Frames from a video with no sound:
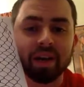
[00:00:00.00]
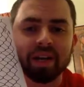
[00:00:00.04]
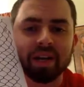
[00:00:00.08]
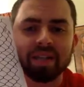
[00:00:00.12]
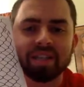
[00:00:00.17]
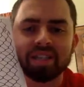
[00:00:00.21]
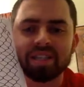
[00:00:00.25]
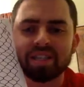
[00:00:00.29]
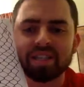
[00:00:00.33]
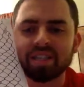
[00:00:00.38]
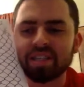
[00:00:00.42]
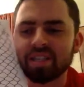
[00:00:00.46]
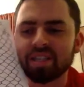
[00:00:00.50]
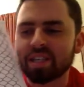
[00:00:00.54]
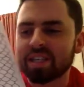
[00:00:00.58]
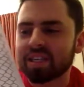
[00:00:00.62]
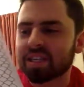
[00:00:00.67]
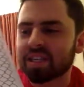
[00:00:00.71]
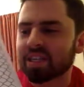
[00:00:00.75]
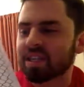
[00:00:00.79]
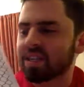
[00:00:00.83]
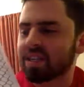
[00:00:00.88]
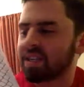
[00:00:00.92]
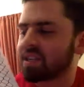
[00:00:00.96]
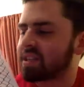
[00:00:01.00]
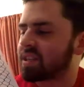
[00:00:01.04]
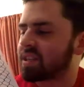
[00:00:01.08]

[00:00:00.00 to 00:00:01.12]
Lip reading: it's just